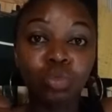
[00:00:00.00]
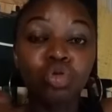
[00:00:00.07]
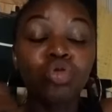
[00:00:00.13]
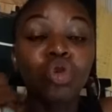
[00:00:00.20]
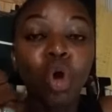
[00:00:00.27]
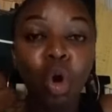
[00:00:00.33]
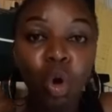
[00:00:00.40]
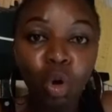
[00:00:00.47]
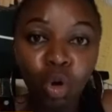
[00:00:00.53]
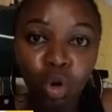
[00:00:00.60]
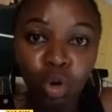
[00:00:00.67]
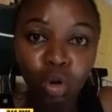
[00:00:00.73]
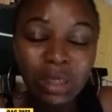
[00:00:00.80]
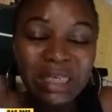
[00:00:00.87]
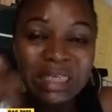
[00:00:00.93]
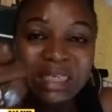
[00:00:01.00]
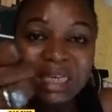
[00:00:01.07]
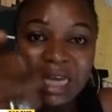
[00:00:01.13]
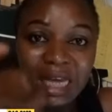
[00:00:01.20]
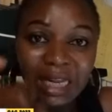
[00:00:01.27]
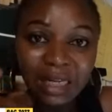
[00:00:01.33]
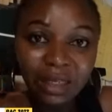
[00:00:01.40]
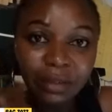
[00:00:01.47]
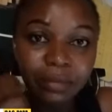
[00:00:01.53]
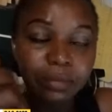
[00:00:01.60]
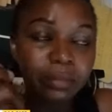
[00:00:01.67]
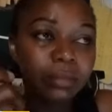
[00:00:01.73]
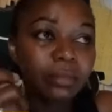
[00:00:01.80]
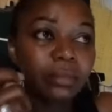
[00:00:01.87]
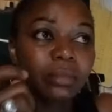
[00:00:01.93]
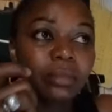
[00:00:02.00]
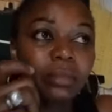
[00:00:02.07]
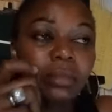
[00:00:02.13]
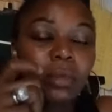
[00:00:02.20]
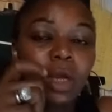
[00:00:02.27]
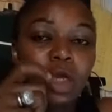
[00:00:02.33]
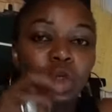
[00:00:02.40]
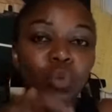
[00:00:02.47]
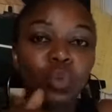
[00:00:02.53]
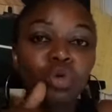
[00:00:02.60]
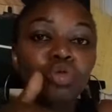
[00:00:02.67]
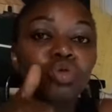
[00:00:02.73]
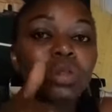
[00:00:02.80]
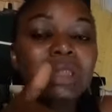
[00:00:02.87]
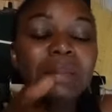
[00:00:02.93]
talk, yell, you want to